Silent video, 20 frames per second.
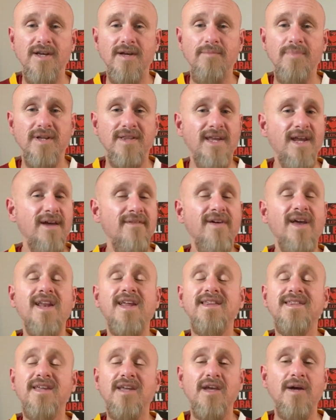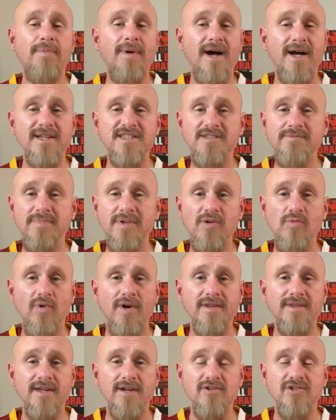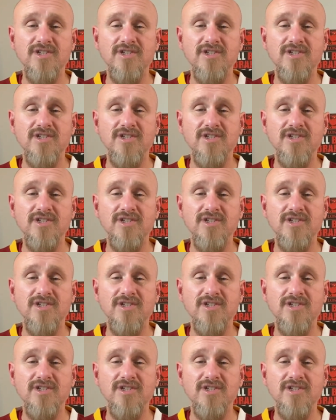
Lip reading: But they have anything you could possibly want there.